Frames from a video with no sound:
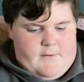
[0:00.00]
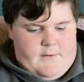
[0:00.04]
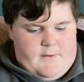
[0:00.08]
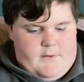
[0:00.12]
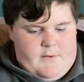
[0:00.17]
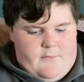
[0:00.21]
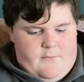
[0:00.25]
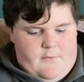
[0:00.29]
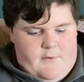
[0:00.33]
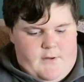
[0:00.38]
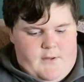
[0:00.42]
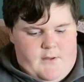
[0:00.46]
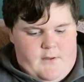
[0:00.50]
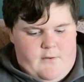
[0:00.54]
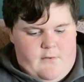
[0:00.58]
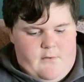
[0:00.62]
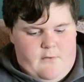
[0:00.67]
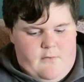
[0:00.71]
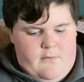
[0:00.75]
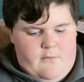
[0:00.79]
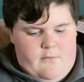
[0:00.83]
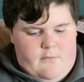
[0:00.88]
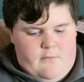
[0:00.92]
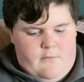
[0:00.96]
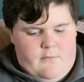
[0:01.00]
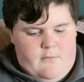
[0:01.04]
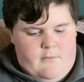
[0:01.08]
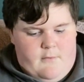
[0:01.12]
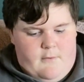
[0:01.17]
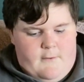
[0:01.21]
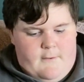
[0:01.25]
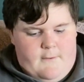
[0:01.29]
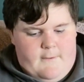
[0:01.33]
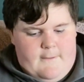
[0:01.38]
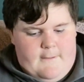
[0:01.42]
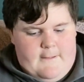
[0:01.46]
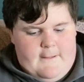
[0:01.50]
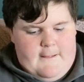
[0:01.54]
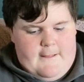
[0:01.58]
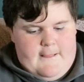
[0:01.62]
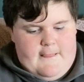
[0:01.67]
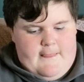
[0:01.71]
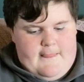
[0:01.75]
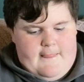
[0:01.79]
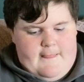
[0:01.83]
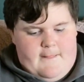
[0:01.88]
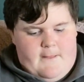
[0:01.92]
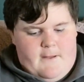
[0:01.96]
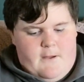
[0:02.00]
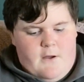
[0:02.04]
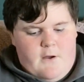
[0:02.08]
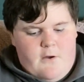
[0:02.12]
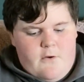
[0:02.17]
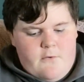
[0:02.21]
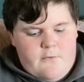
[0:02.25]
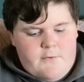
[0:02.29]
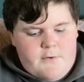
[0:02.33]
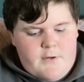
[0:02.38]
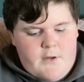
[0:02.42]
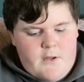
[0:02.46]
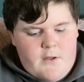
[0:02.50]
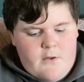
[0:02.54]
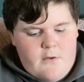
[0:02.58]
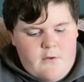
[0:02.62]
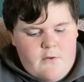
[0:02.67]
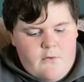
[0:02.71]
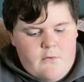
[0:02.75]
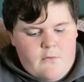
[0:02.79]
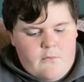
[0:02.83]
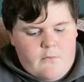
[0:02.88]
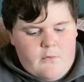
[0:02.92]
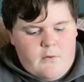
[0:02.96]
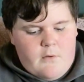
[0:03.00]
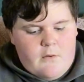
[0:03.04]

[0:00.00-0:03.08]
Oh, no. Oh, no.